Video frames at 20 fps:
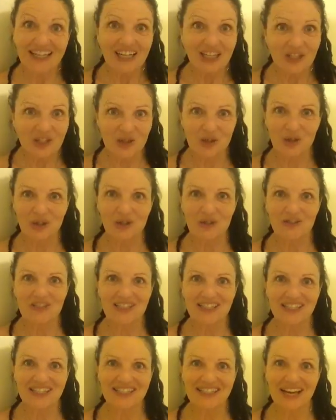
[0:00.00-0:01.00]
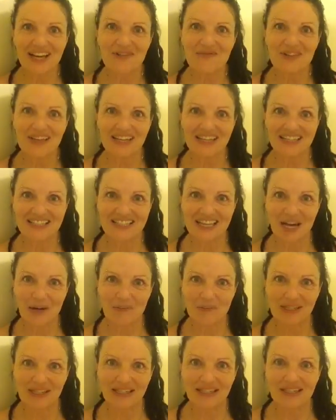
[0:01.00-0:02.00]
And sure, those things can make us
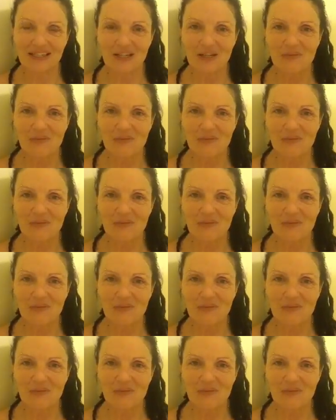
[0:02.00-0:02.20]
happy.